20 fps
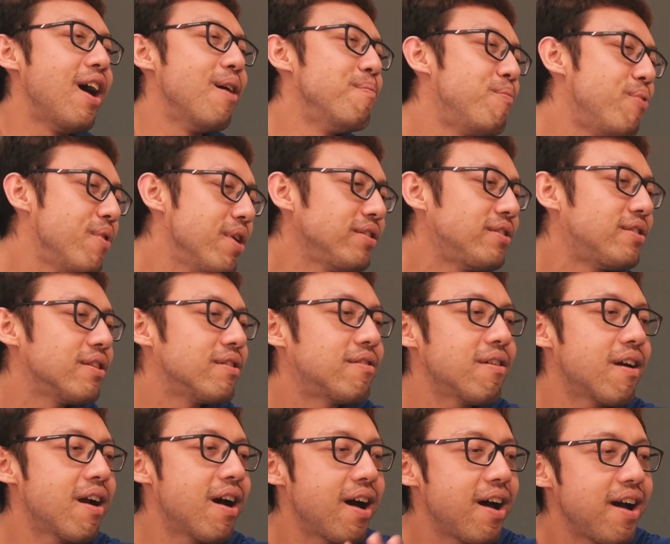embrace the
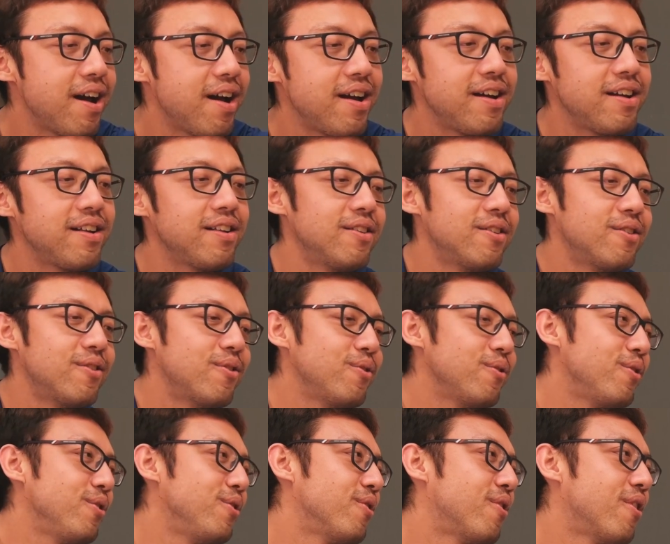grind,
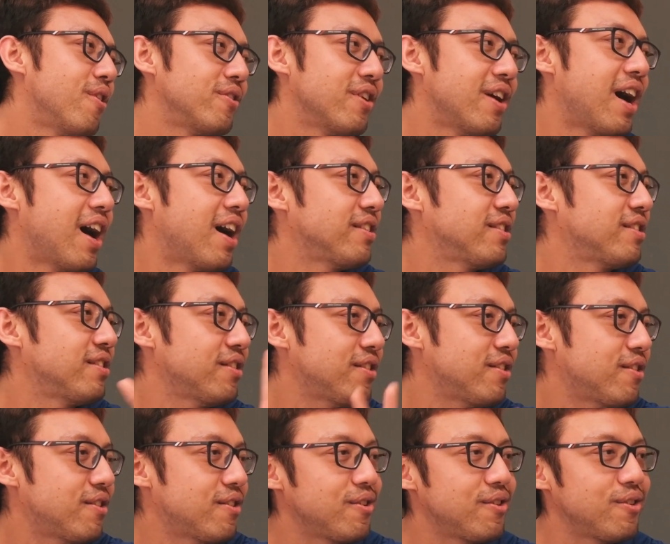you got the
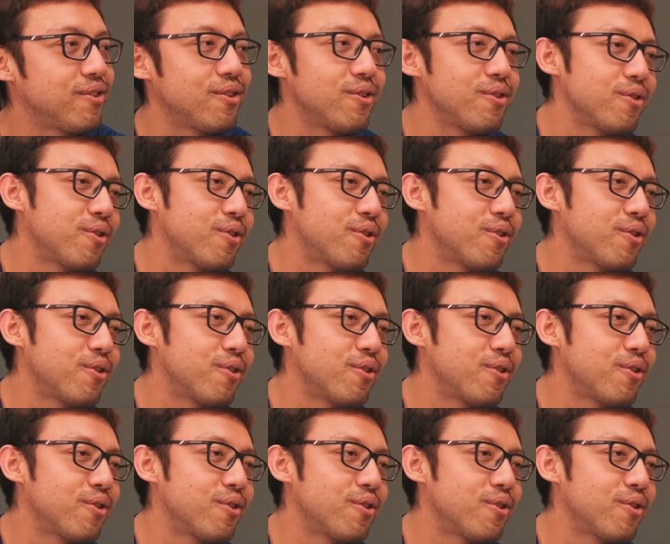hustle,